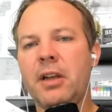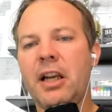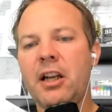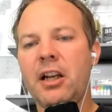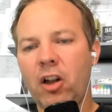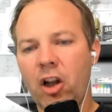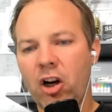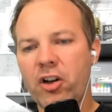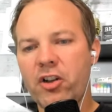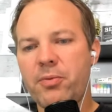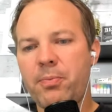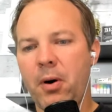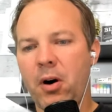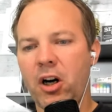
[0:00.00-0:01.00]
in
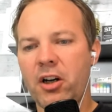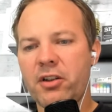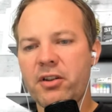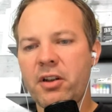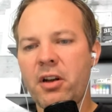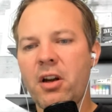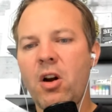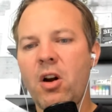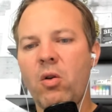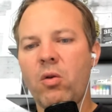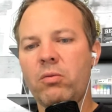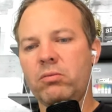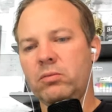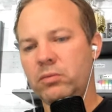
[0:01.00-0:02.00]
large part
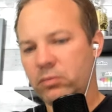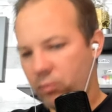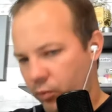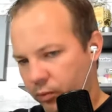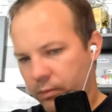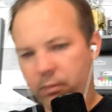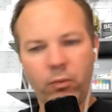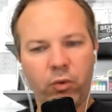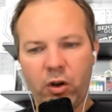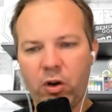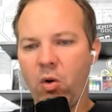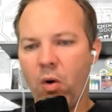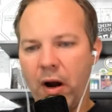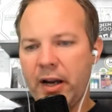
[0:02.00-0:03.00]

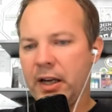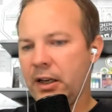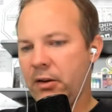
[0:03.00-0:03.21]
require,